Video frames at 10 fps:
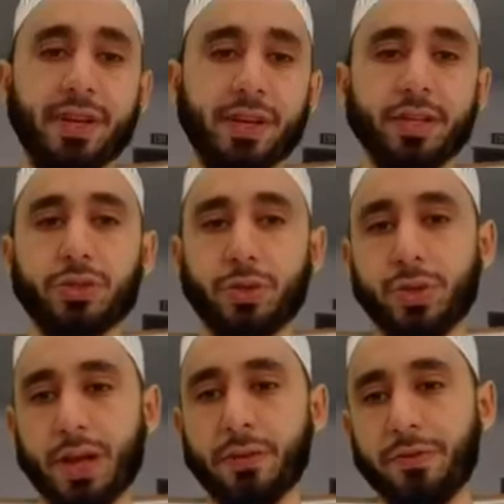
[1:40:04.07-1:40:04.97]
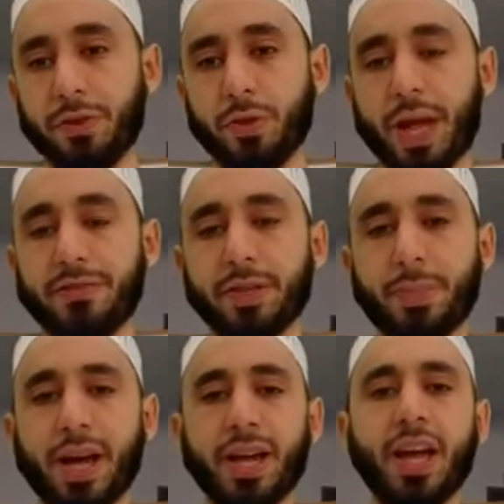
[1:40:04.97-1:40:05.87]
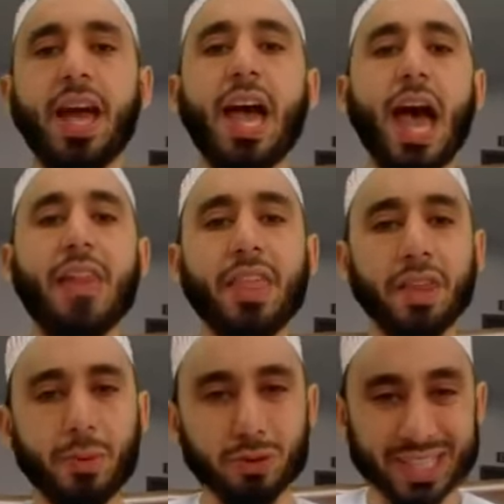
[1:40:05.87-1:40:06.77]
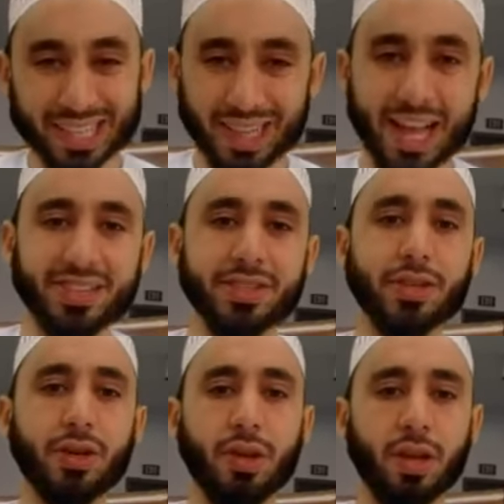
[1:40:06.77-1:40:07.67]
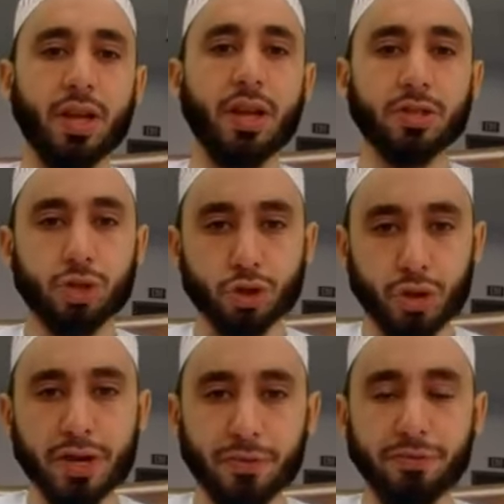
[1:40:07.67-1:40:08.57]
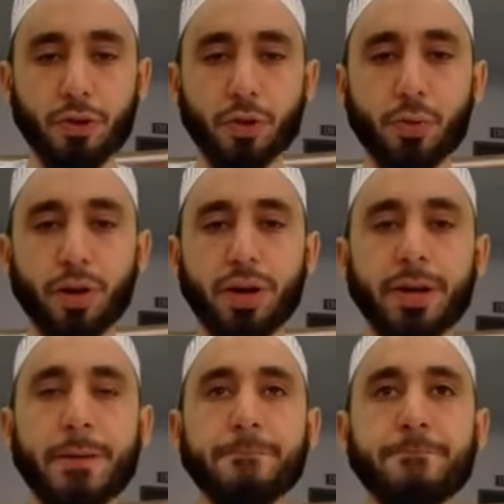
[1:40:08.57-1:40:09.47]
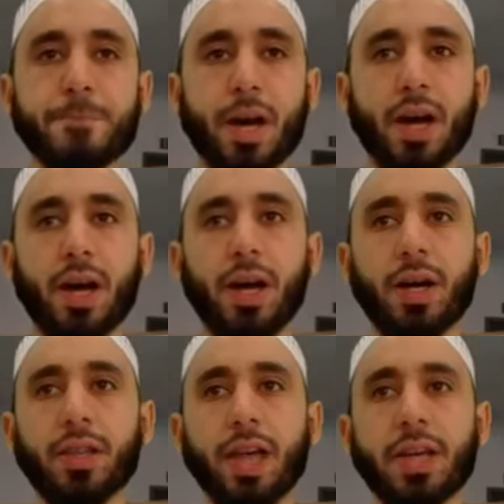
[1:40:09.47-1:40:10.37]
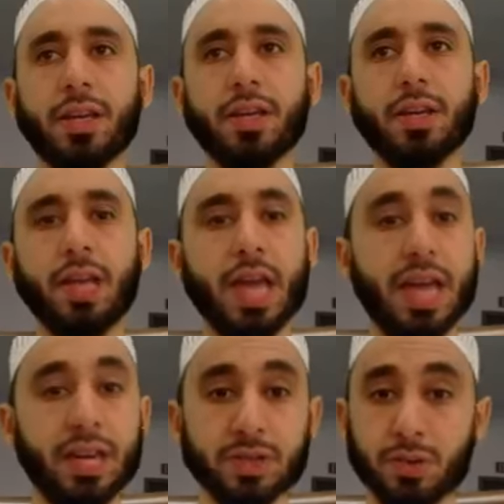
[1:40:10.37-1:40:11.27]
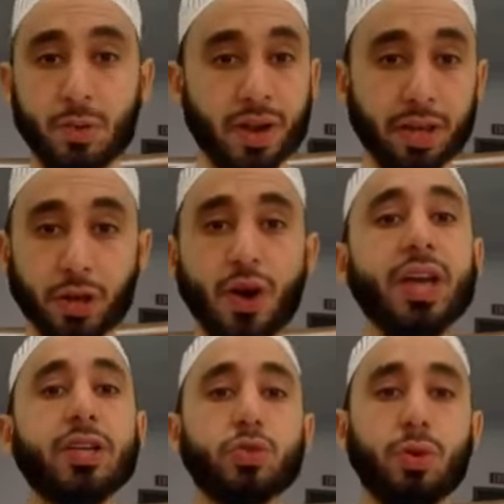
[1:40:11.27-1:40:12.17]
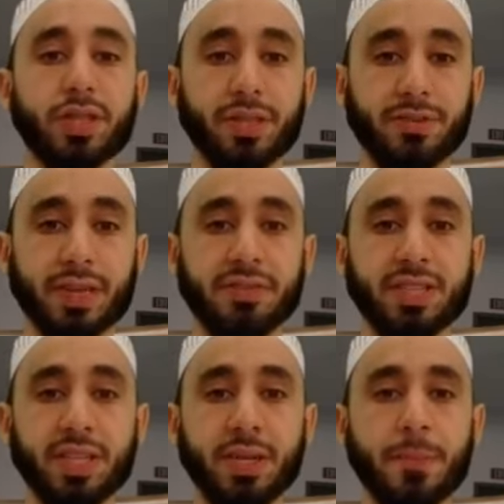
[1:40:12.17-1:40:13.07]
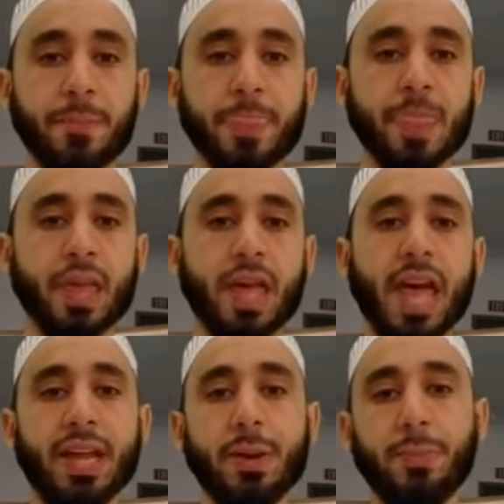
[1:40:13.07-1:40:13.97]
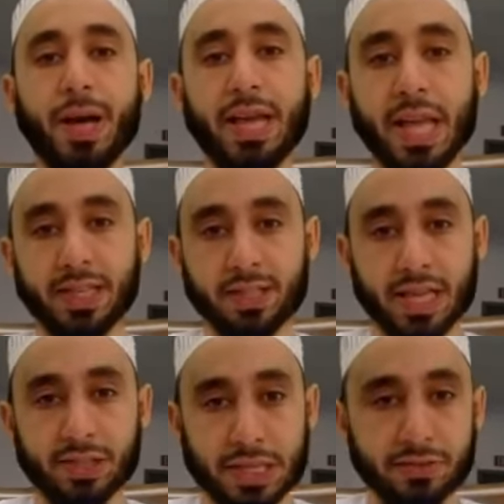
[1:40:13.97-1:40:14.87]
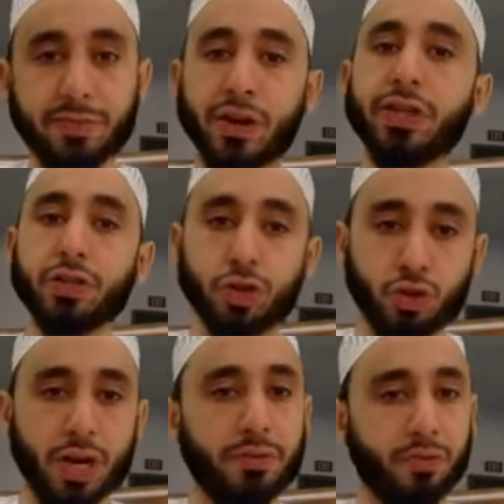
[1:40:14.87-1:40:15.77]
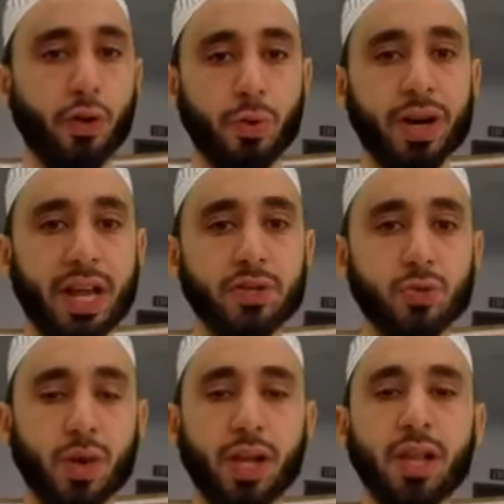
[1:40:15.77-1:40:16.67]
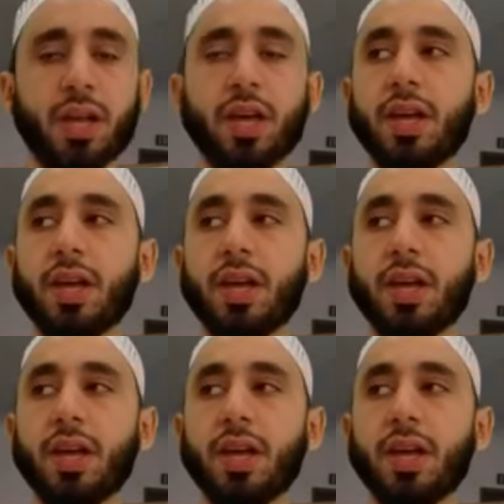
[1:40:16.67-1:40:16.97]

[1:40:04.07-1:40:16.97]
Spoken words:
English or if you'd have to buy it. And then the most classical, straightforward, like it is one of the greatest works of tafsir, and it's very straightforward as well.